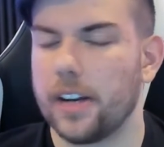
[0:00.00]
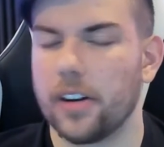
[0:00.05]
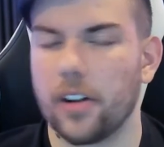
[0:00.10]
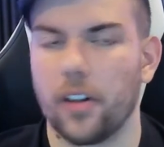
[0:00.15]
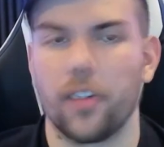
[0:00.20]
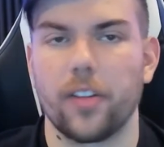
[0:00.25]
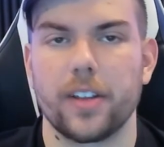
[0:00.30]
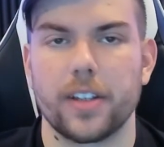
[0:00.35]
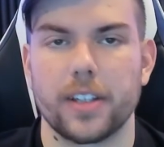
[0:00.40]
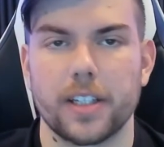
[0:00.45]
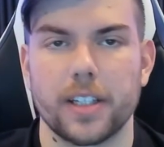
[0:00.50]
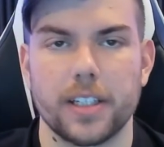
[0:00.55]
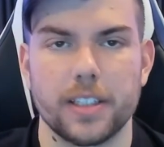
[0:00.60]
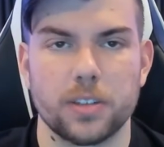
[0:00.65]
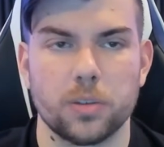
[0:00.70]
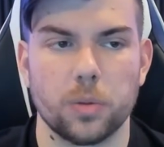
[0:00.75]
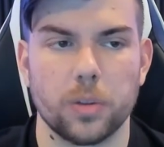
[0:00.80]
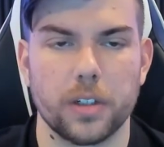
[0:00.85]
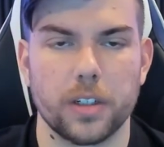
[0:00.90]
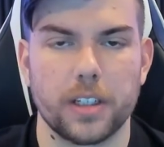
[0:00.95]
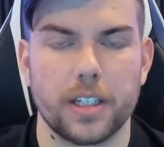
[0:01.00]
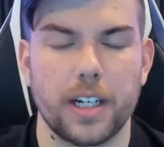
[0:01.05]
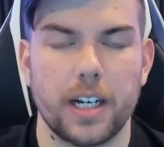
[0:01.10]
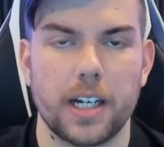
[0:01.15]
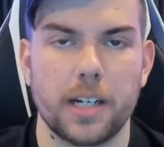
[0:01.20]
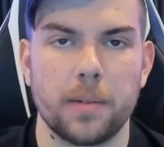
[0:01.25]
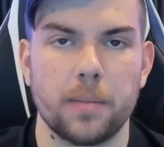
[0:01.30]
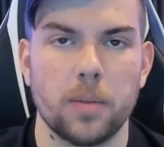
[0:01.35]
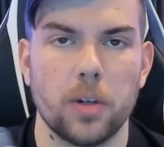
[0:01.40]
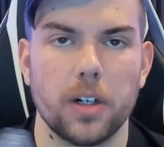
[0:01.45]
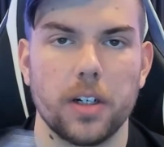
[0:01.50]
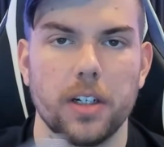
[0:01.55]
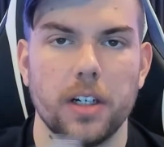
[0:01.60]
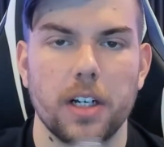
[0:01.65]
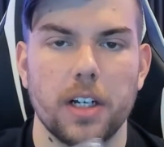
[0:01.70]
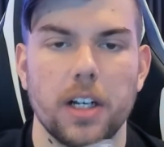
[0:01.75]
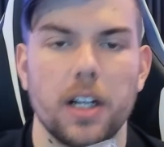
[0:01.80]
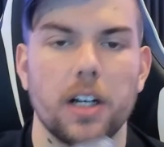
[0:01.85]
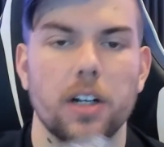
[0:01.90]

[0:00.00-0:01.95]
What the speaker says: I don't think that it's worth it anymore.